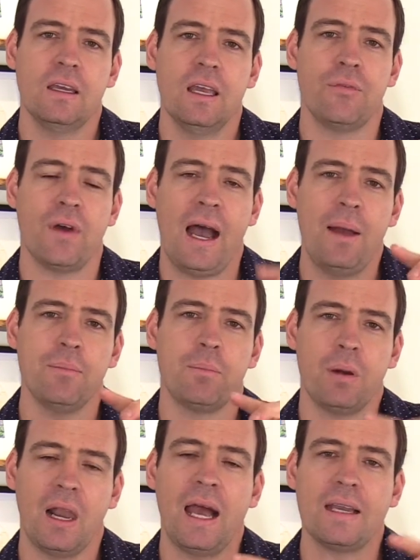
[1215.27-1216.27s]
if I'm
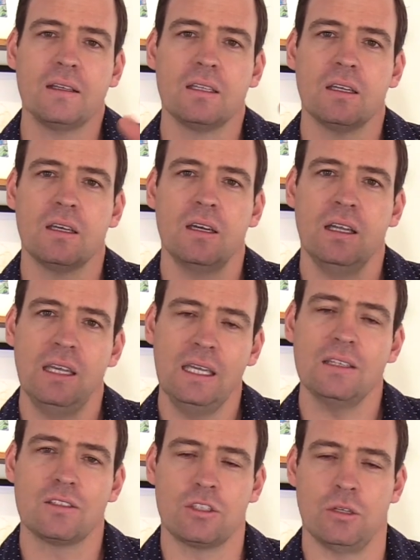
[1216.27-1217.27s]
plugged
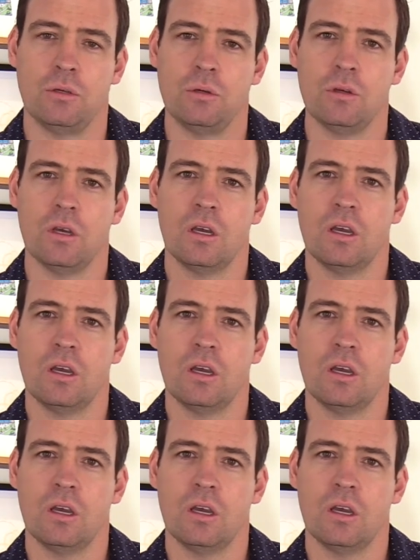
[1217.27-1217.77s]
into